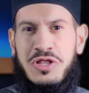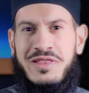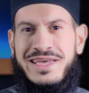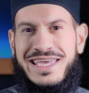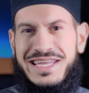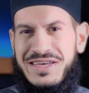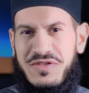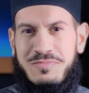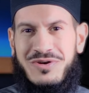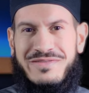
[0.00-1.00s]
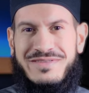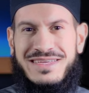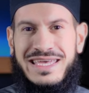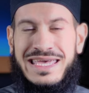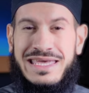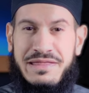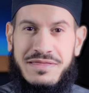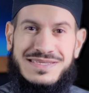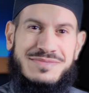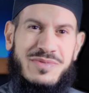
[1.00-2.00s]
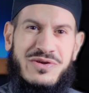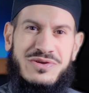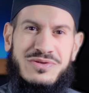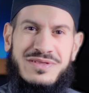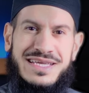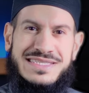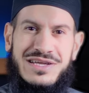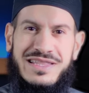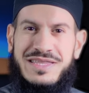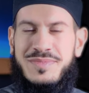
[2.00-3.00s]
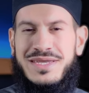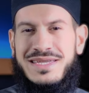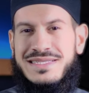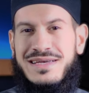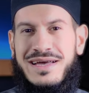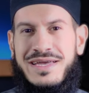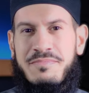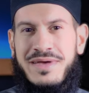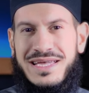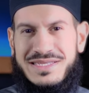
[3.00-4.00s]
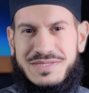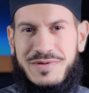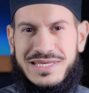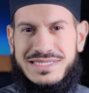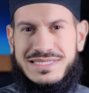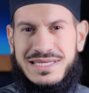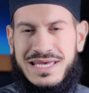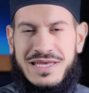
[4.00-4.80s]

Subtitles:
Unlike any other prophet, this miracle is not limited in time and space.